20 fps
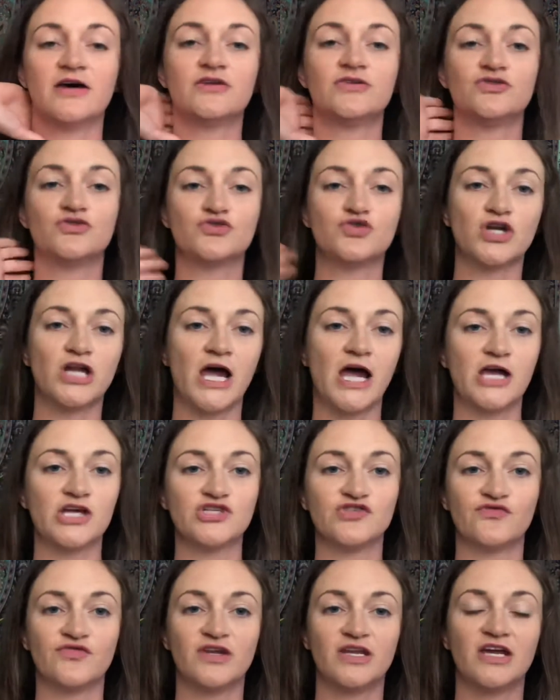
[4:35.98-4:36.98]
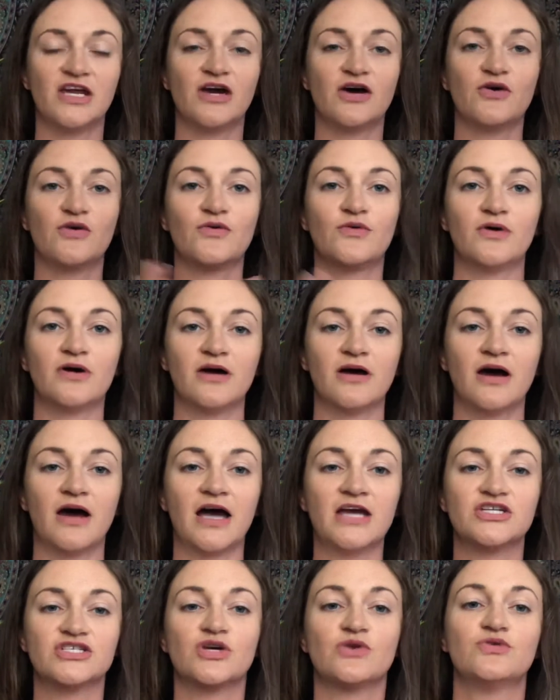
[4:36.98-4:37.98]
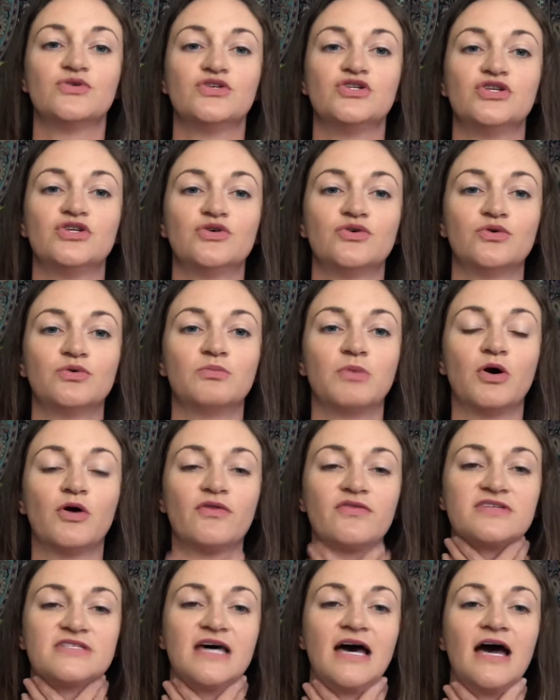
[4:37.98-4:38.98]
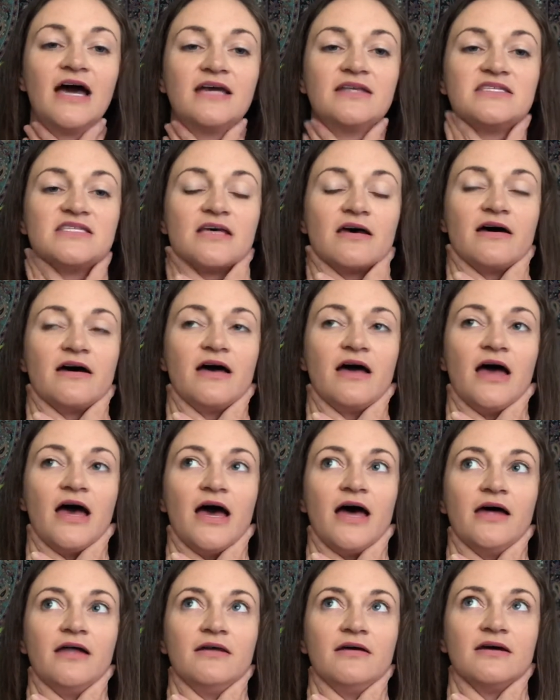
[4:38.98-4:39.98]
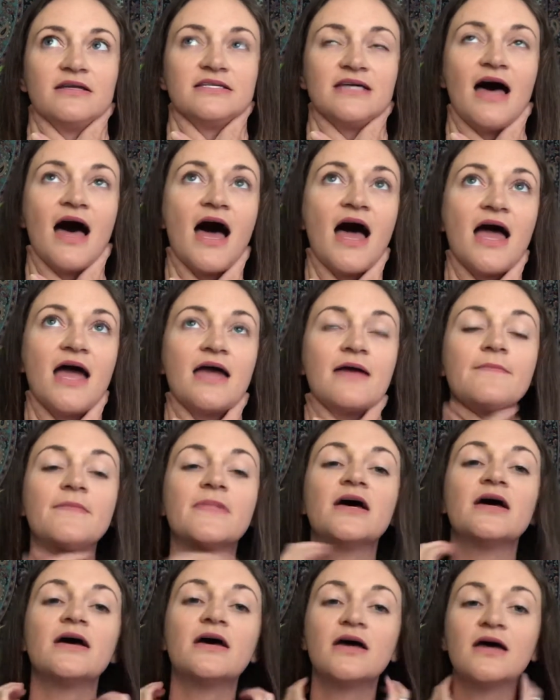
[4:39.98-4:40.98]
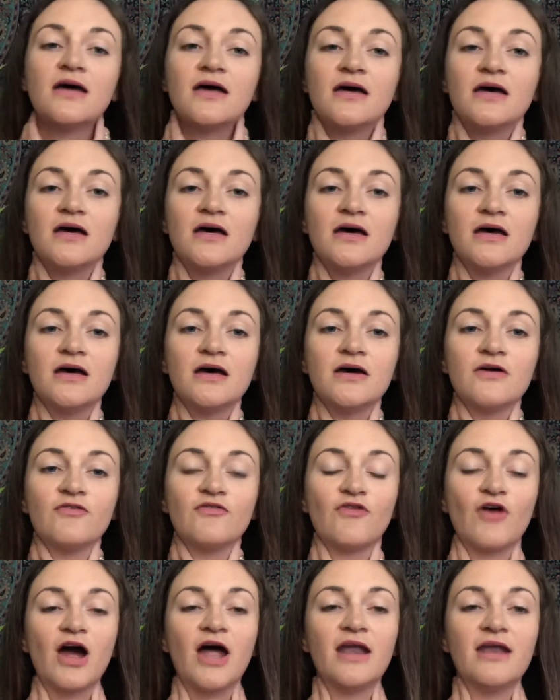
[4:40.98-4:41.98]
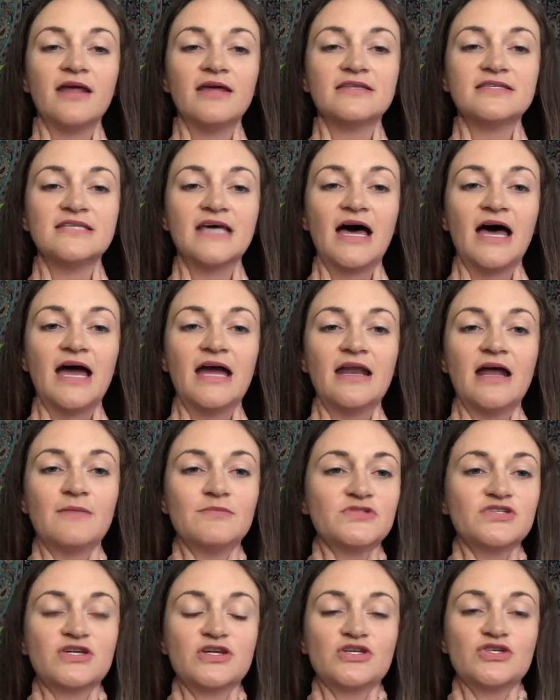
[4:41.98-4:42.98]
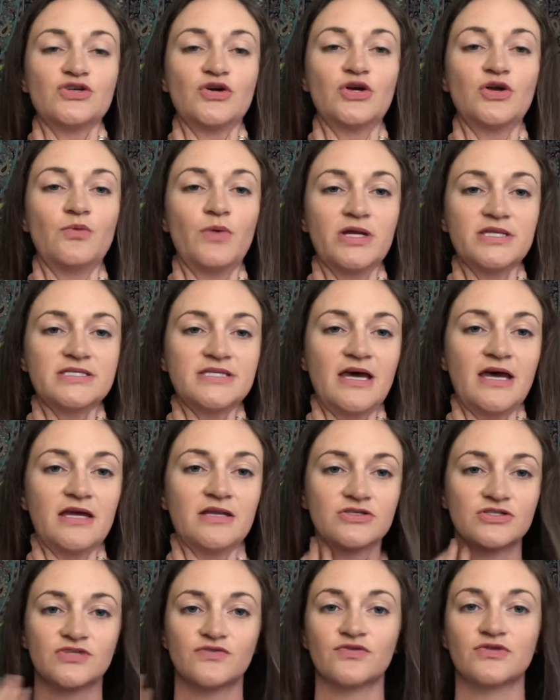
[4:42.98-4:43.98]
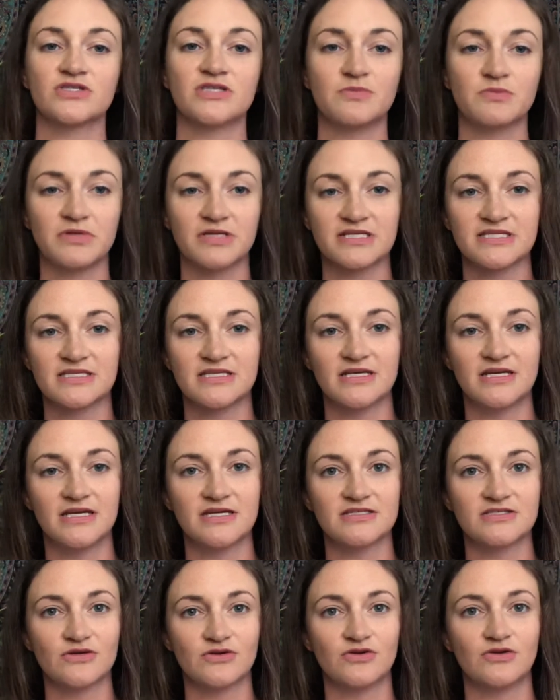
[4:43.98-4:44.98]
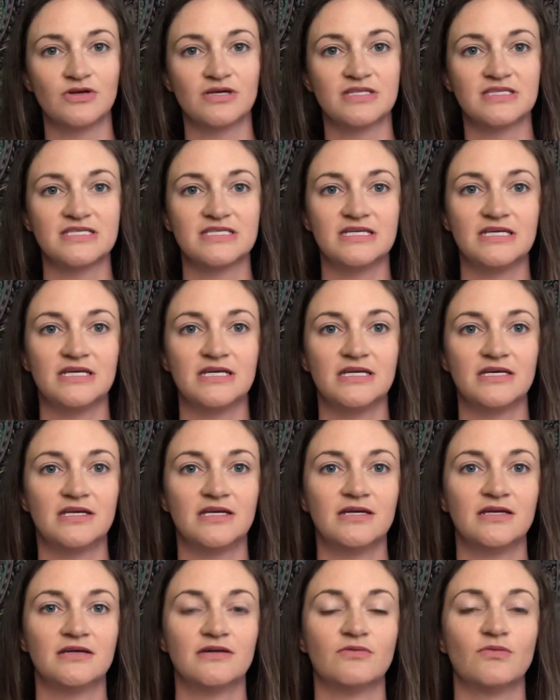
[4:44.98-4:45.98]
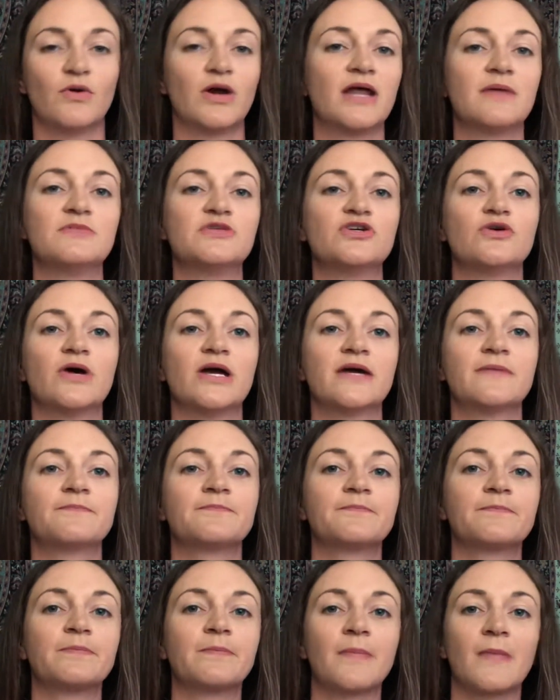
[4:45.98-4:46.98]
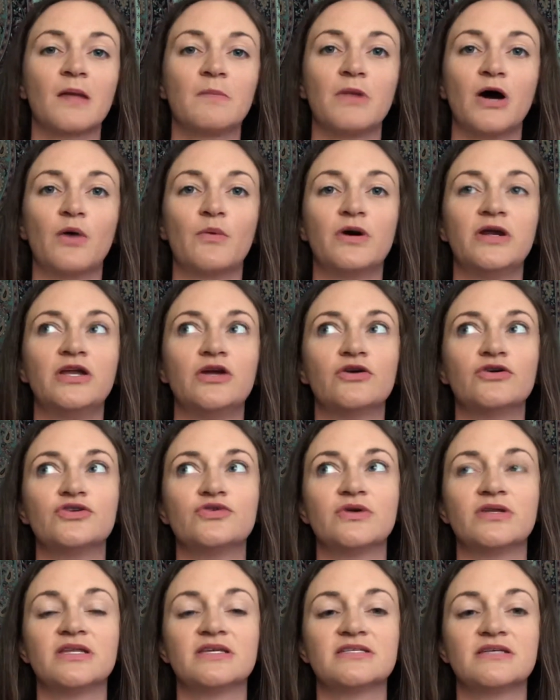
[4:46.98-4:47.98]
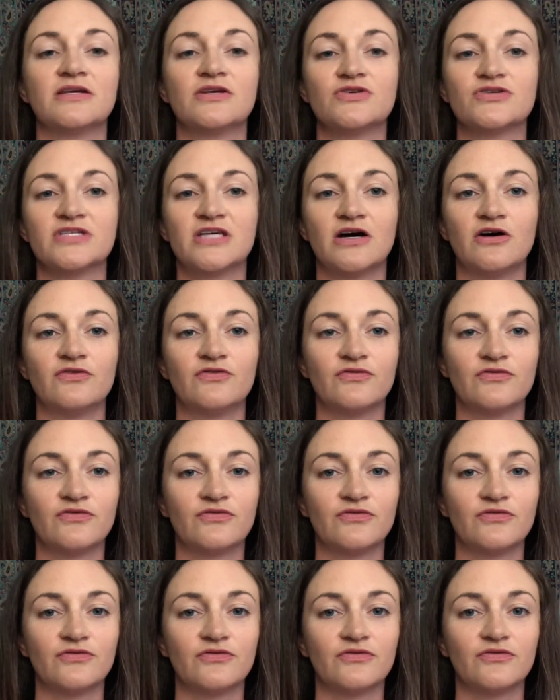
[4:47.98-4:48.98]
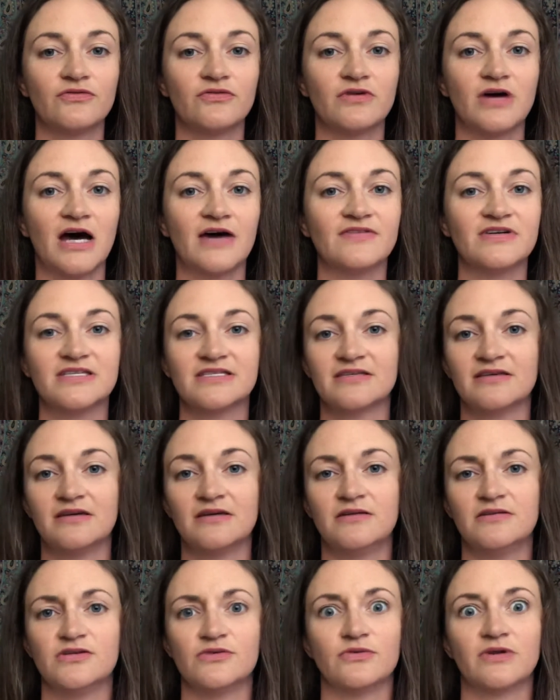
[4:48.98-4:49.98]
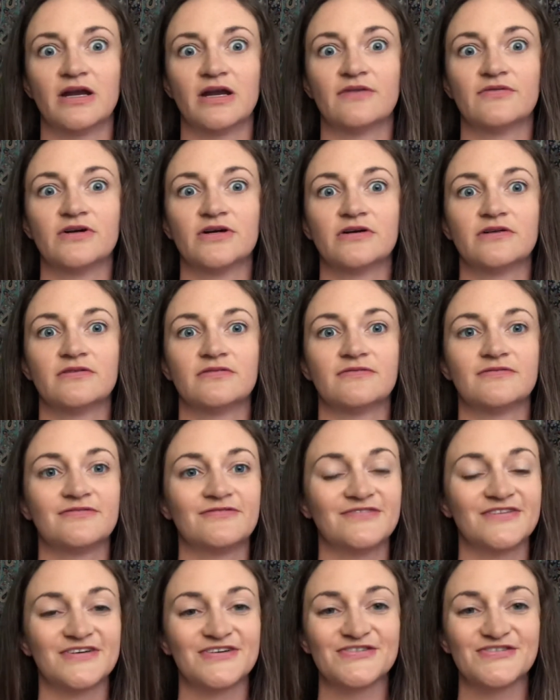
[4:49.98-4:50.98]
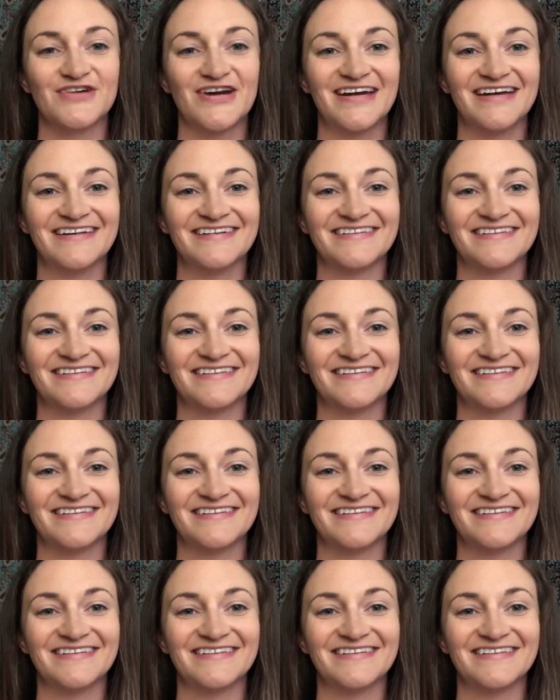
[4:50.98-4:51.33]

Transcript: drainage video, I showed you both sides at a time, front and side. I'm just going to show you one side just for simplicity and so you can see what I'm doing. But when you're doing this on yourself, obviously do whatever feels right.